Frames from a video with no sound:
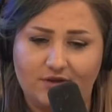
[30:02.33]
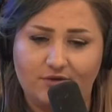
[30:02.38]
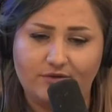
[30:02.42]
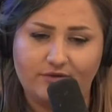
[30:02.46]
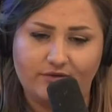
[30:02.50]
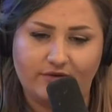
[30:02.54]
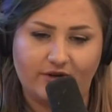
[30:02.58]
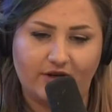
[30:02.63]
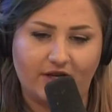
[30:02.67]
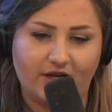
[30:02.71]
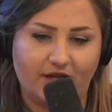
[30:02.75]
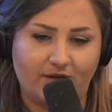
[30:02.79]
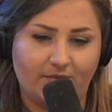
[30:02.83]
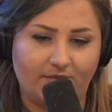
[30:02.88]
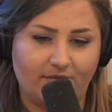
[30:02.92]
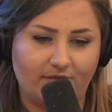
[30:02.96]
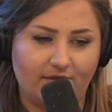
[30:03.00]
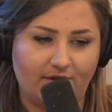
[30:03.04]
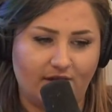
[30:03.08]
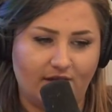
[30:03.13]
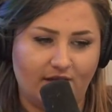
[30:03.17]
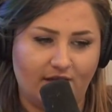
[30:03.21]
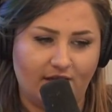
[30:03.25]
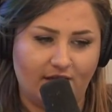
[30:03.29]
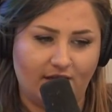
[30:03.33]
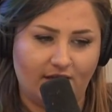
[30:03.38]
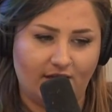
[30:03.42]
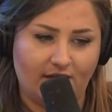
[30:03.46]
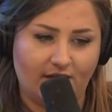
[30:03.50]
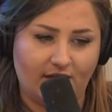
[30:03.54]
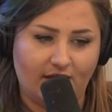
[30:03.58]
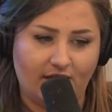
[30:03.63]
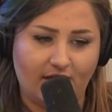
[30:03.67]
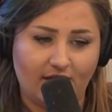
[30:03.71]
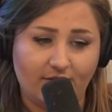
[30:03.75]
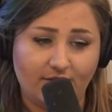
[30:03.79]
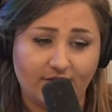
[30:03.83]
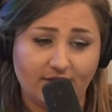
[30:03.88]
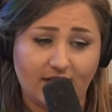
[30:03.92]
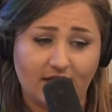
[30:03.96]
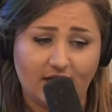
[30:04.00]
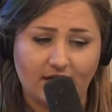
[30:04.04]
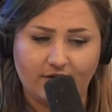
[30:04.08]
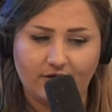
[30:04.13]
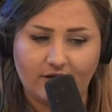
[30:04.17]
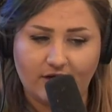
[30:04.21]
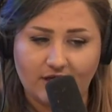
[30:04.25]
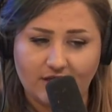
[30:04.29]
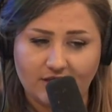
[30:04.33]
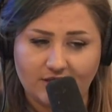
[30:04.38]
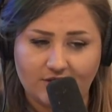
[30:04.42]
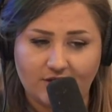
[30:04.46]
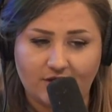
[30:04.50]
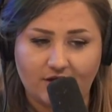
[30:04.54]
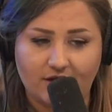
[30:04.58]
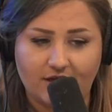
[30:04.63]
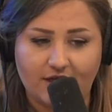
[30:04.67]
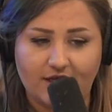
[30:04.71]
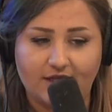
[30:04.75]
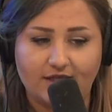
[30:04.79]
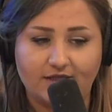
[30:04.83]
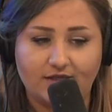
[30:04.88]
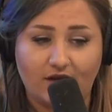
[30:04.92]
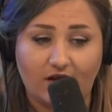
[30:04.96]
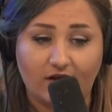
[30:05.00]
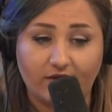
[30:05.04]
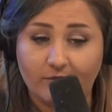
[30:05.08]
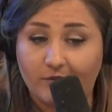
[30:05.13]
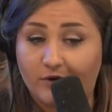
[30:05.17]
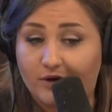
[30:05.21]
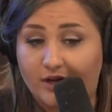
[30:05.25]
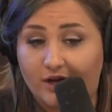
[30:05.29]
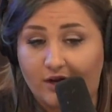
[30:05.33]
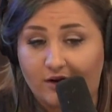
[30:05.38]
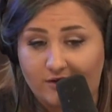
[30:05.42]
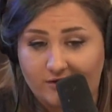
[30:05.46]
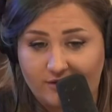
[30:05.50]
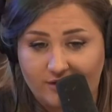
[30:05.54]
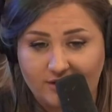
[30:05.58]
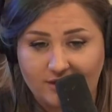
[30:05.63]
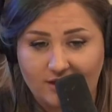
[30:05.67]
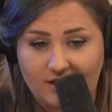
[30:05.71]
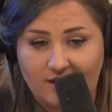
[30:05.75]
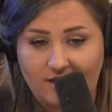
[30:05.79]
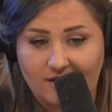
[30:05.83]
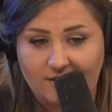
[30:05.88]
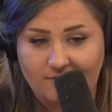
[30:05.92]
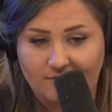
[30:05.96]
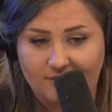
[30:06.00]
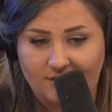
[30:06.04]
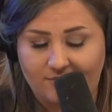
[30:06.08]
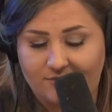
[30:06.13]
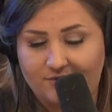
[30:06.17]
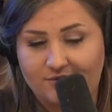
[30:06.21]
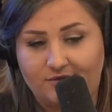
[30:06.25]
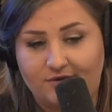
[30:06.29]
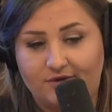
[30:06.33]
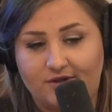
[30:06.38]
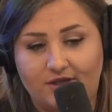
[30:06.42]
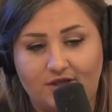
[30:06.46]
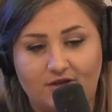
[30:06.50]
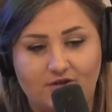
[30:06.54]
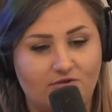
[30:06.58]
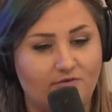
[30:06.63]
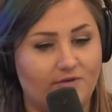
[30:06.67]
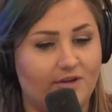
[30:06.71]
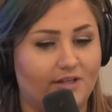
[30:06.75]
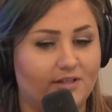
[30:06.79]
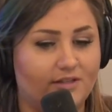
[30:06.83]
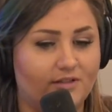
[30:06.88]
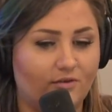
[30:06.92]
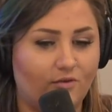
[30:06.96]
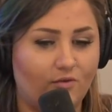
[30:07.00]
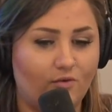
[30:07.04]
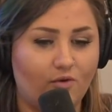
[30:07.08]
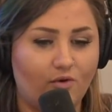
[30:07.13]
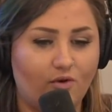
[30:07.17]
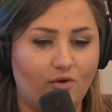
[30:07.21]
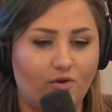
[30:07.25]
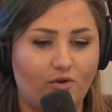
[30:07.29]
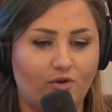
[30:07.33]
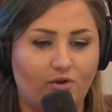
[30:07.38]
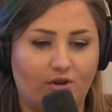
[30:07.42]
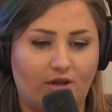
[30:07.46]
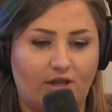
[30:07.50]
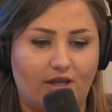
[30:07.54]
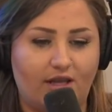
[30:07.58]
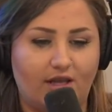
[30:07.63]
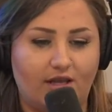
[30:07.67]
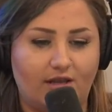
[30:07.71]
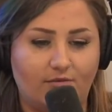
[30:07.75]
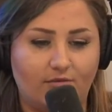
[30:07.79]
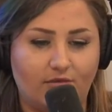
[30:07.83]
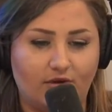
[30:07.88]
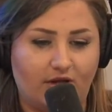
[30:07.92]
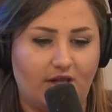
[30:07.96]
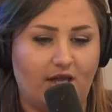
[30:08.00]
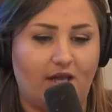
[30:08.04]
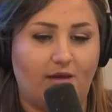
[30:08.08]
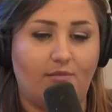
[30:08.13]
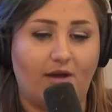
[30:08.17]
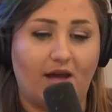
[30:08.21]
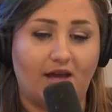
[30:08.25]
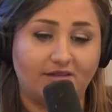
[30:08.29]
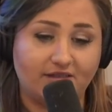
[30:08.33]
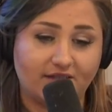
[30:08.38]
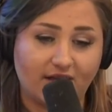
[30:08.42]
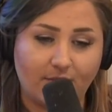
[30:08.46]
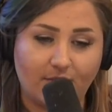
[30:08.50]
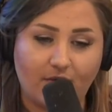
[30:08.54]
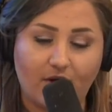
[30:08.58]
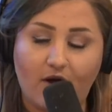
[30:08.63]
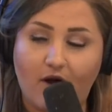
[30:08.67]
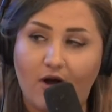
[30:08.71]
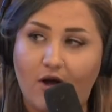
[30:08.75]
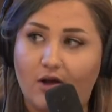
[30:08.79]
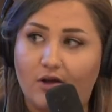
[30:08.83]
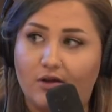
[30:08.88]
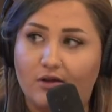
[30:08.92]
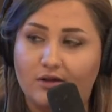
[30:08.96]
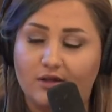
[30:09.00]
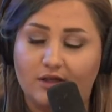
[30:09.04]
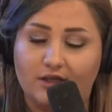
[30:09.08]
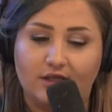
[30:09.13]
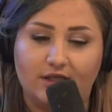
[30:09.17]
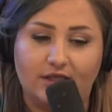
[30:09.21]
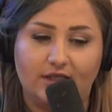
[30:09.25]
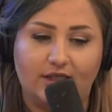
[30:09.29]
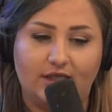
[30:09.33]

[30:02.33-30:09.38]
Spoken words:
huge for him. And he was getting ready to start his sophomore year at the time. He was really enjoying school and playing basketball.